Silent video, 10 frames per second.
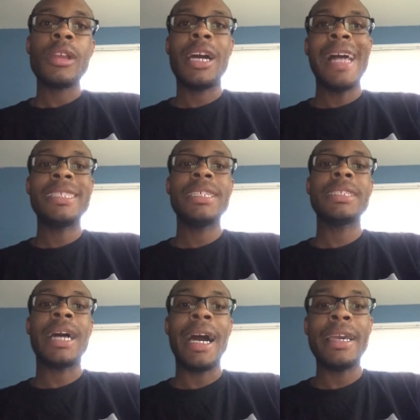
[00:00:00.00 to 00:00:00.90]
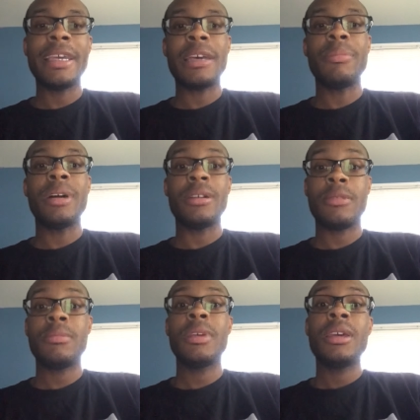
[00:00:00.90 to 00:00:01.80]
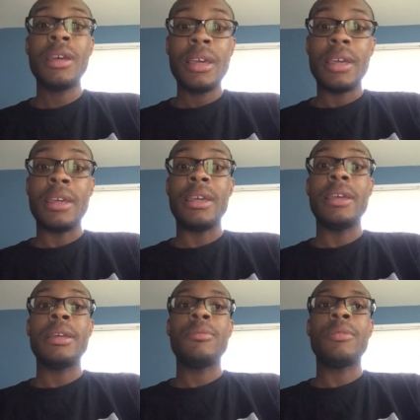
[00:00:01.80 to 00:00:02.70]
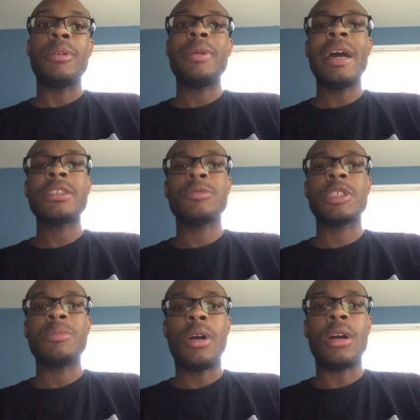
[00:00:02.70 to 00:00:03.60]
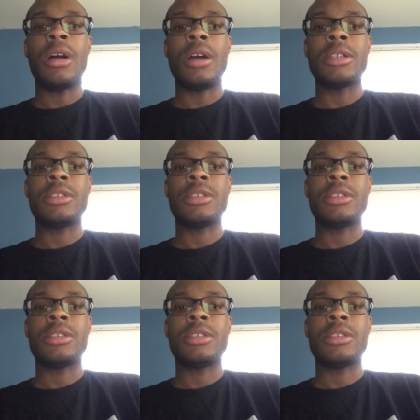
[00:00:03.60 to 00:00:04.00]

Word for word: I ain't seen it's hot yet, but he, but we got some small guards.